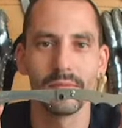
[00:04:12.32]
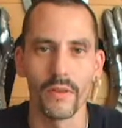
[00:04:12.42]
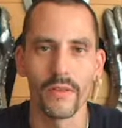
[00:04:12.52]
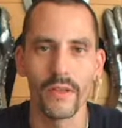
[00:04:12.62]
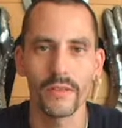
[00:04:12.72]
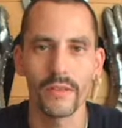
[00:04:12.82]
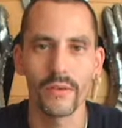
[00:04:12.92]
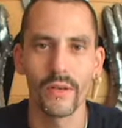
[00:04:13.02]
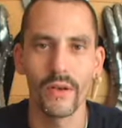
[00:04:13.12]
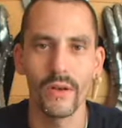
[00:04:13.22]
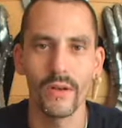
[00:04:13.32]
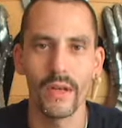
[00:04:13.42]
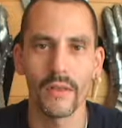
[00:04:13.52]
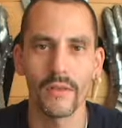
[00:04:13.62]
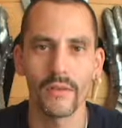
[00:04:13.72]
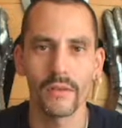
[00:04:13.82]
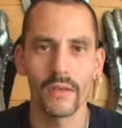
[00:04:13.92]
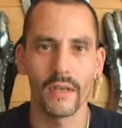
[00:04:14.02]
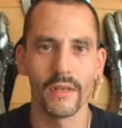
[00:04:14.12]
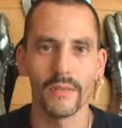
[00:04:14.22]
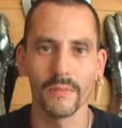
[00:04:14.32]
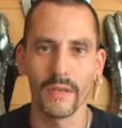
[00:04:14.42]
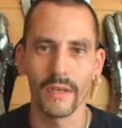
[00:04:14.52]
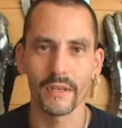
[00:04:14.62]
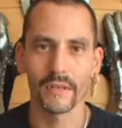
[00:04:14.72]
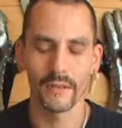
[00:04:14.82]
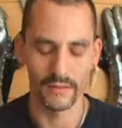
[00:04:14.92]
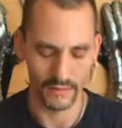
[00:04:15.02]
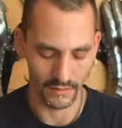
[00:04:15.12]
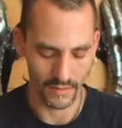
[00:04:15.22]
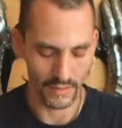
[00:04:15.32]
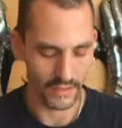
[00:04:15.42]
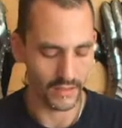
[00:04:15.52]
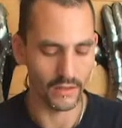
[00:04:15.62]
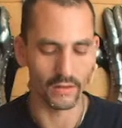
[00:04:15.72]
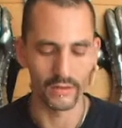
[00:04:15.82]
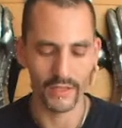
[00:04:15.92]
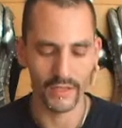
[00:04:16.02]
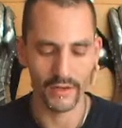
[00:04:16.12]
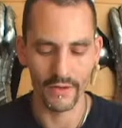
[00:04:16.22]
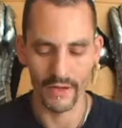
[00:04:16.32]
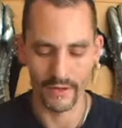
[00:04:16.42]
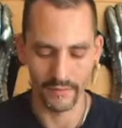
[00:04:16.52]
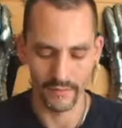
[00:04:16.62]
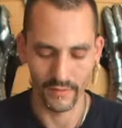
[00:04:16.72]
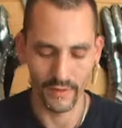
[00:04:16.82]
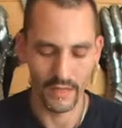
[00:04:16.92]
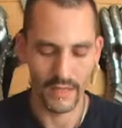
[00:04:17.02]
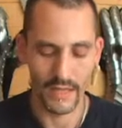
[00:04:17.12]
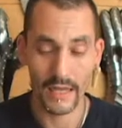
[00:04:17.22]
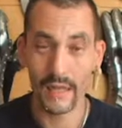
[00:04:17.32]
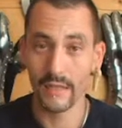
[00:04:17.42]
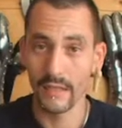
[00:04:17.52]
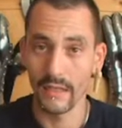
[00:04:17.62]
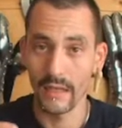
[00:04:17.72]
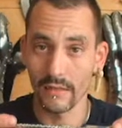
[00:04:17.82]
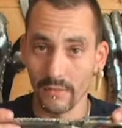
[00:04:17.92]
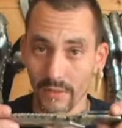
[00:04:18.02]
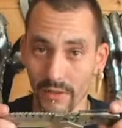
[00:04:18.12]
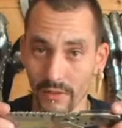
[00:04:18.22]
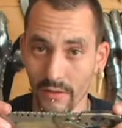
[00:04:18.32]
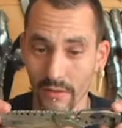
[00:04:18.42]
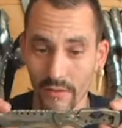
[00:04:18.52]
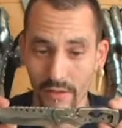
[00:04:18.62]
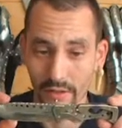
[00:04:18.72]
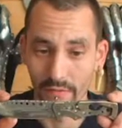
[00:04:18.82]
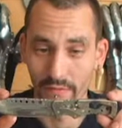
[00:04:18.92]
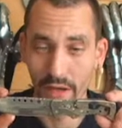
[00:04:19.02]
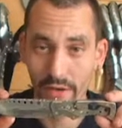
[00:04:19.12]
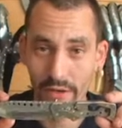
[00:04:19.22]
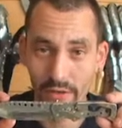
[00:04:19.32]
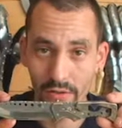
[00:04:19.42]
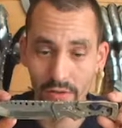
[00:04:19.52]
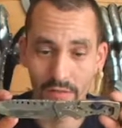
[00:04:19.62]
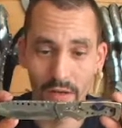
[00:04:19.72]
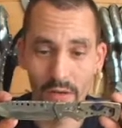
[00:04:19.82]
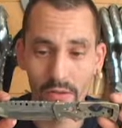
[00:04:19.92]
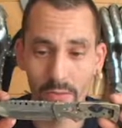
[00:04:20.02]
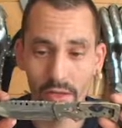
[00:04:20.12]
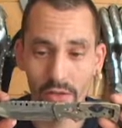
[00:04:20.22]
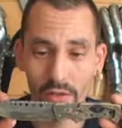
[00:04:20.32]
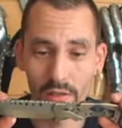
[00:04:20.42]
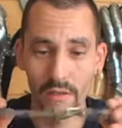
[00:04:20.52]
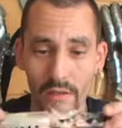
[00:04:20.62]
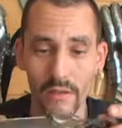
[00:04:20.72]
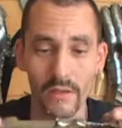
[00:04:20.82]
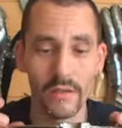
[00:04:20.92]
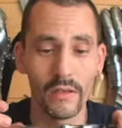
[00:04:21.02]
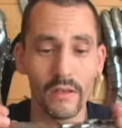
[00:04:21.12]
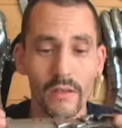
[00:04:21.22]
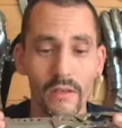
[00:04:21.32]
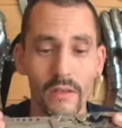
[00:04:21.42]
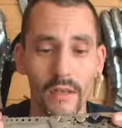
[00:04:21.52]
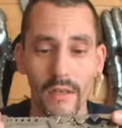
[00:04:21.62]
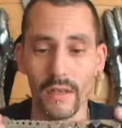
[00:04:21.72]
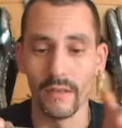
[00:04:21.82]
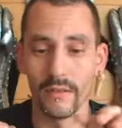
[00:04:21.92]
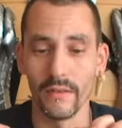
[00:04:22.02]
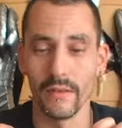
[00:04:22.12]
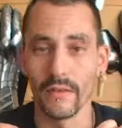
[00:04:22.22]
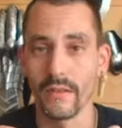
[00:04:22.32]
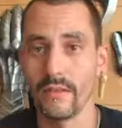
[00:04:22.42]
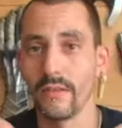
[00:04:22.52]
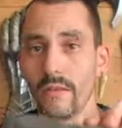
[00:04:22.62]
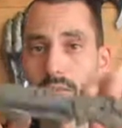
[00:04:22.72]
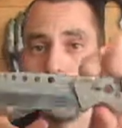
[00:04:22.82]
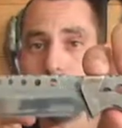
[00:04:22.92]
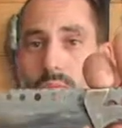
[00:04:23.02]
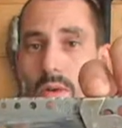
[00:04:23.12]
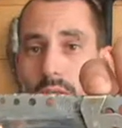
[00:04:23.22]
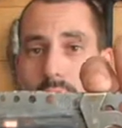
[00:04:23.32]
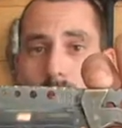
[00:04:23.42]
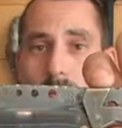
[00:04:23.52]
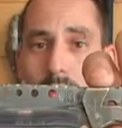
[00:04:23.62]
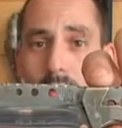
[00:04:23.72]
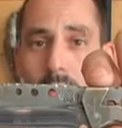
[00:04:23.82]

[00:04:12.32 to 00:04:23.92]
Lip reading: With things going on, I thought I need to make an all-day carry knife, and it had to be looking very good, very special, and this is what I came up with.